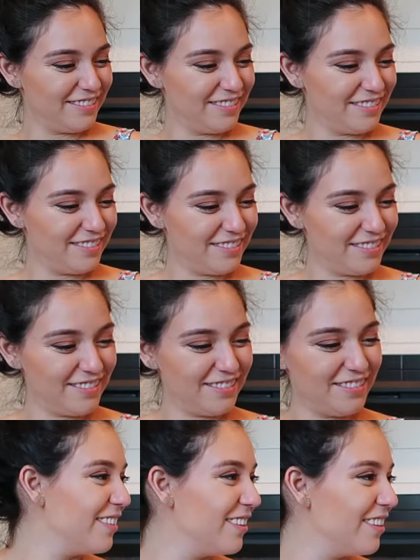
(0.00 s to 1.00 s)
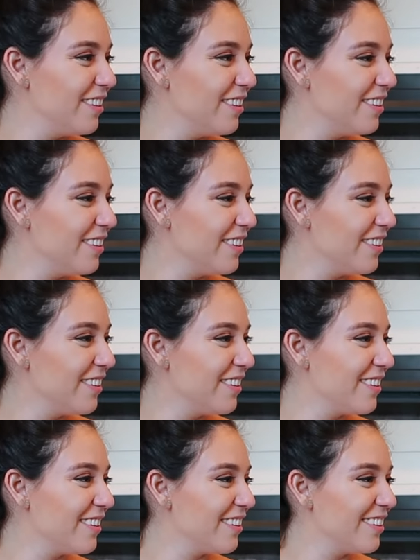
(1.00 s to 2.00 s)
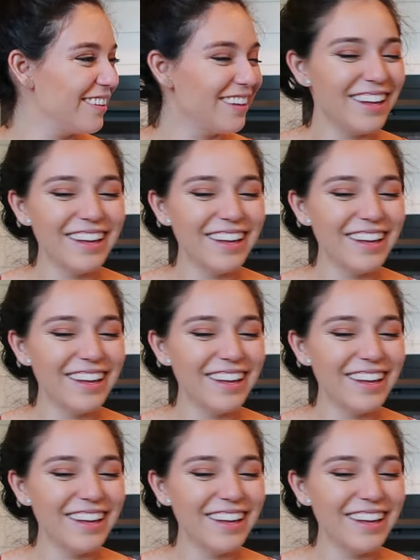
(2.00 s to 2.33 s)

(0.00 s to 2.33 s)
This person isn't speaking.